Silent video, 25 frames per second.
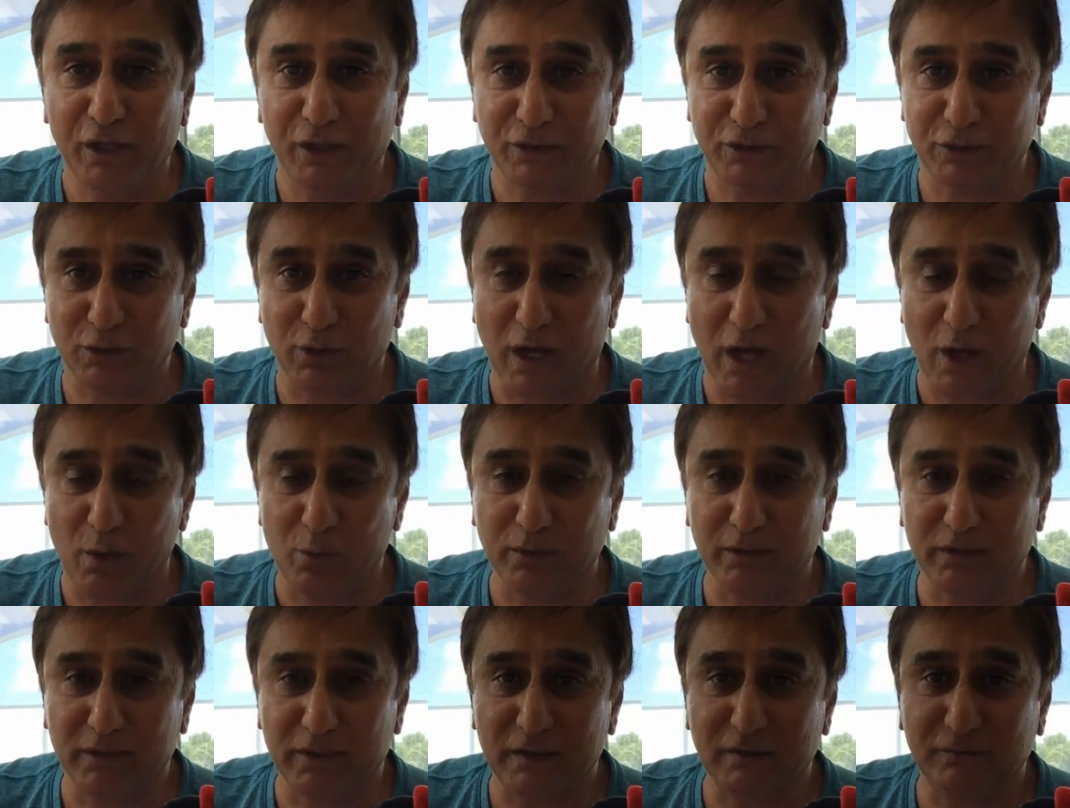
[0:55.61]
So I
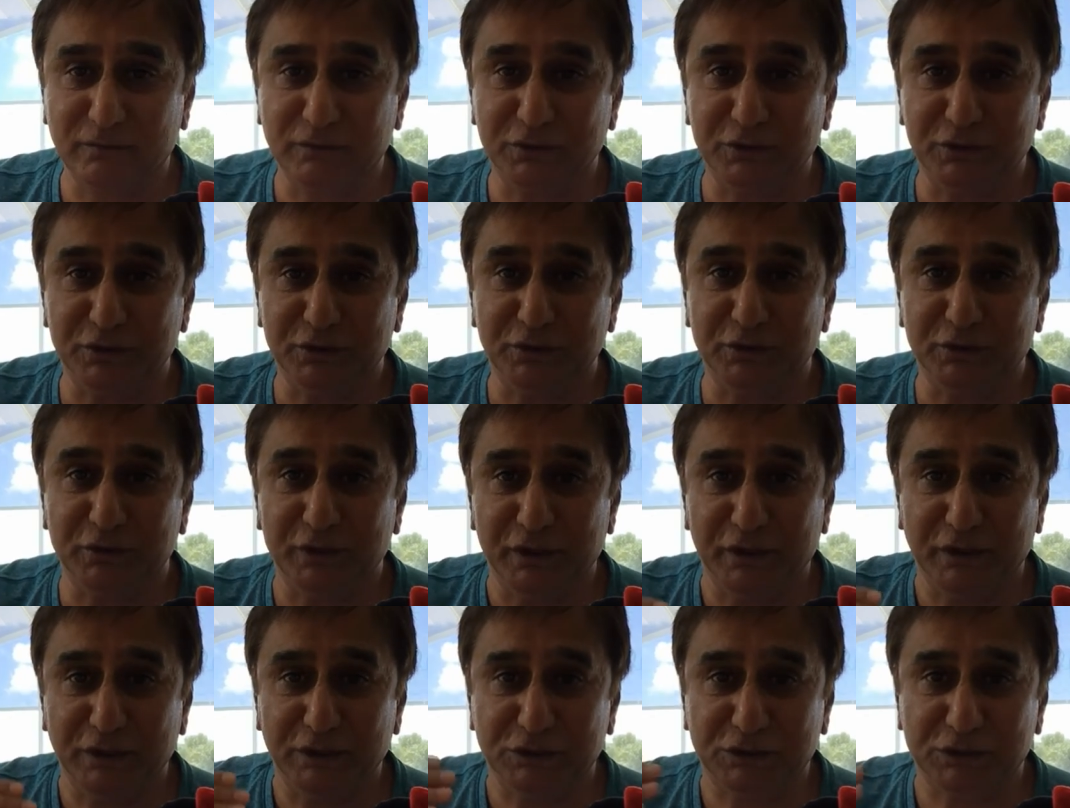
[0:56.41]
would love to
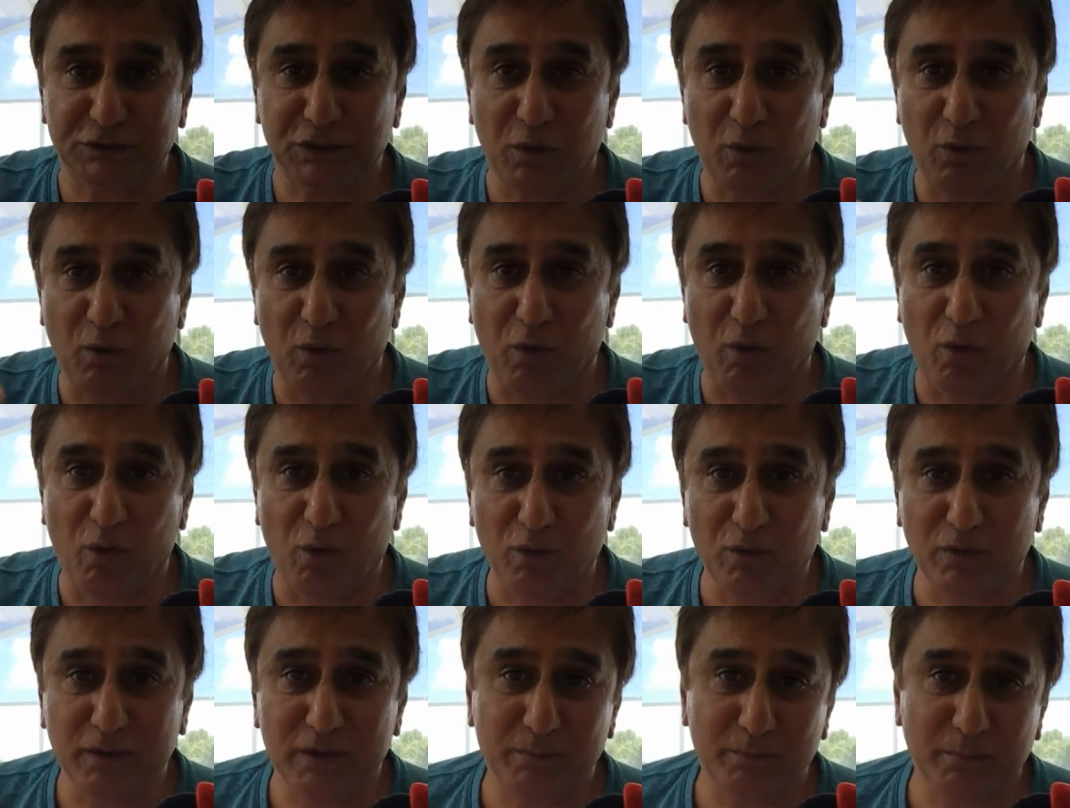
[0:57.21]
show
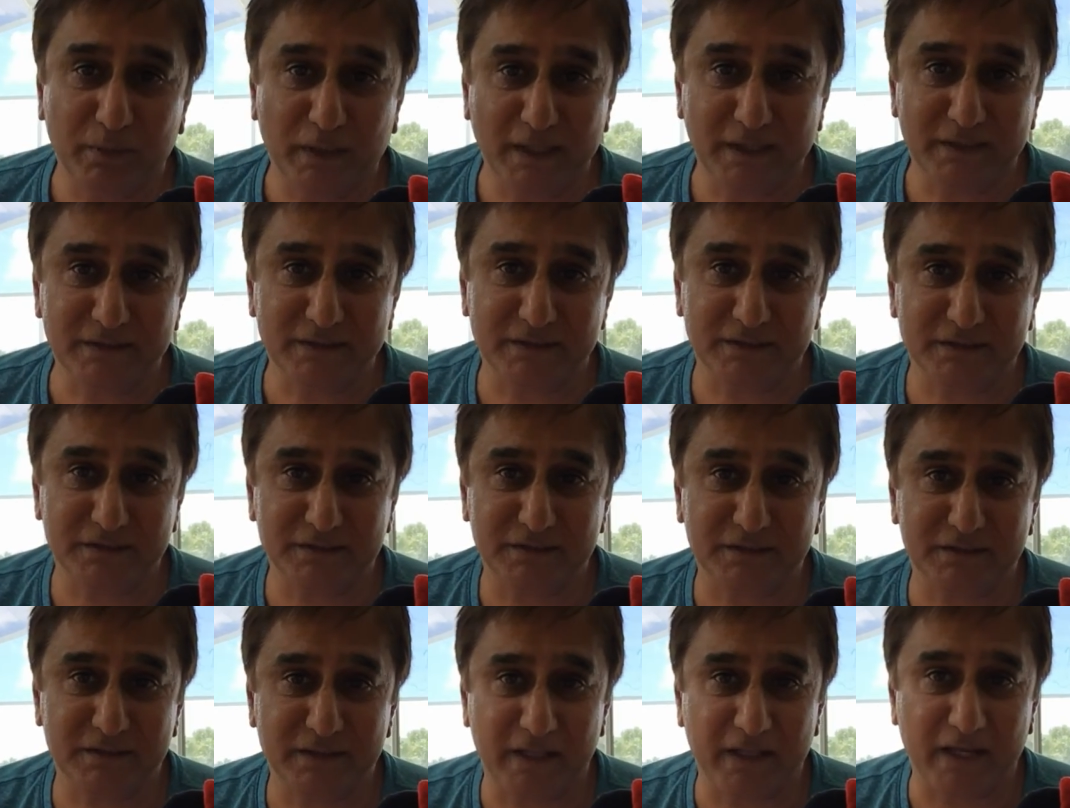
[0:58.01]
all the
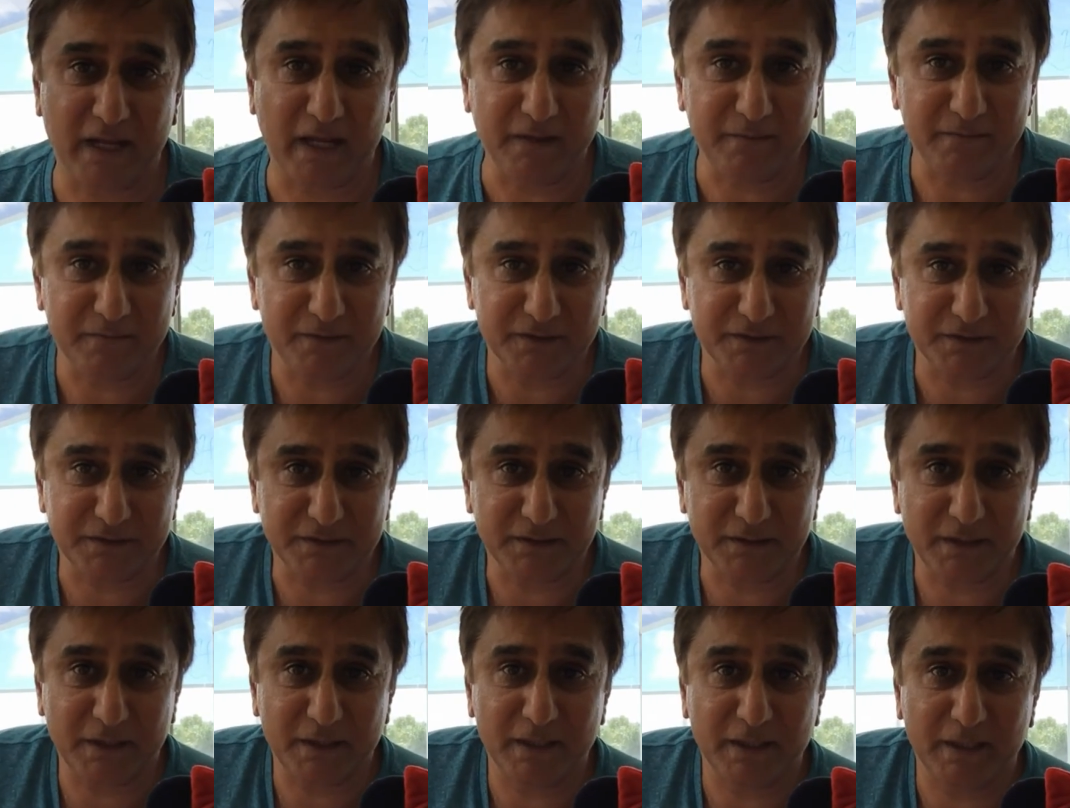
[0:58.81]
places that I
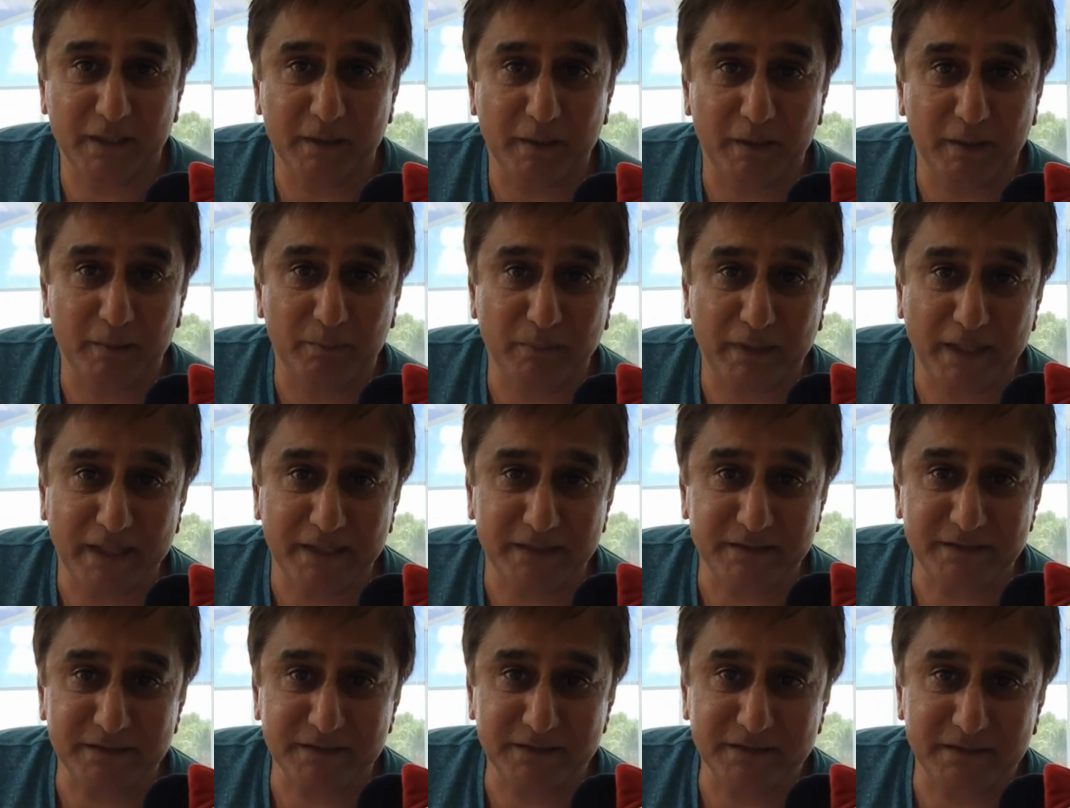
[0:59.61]
visit uh,
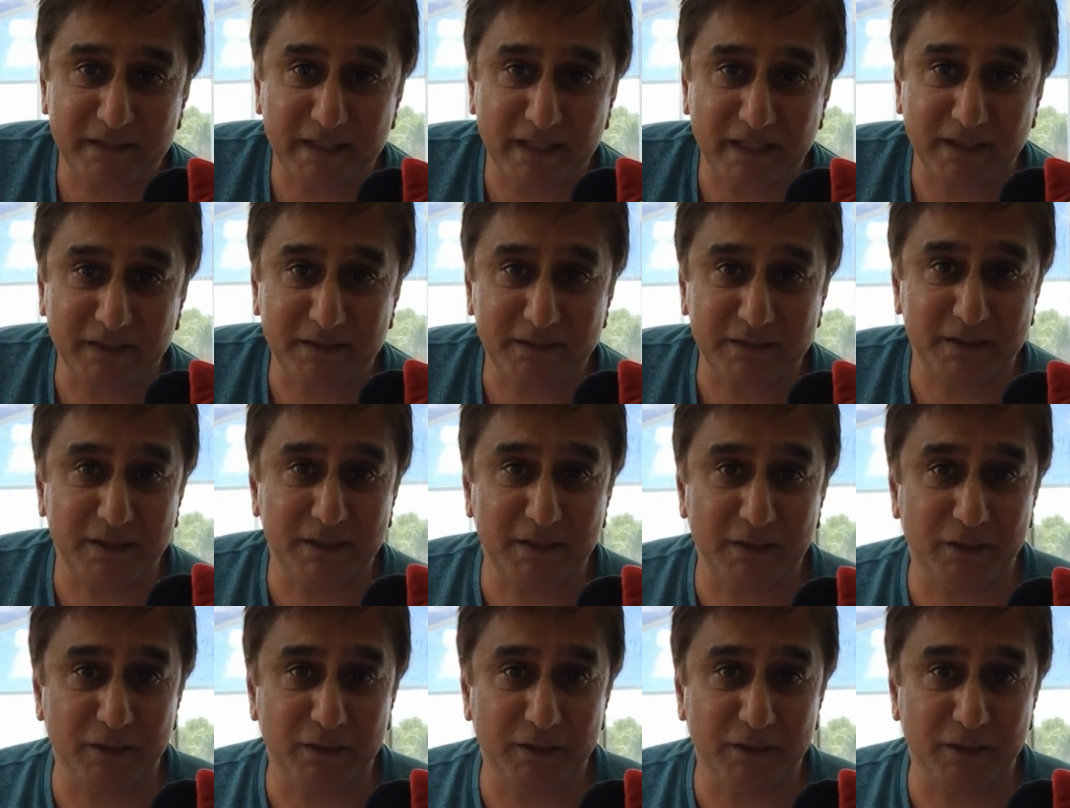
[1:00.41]
places that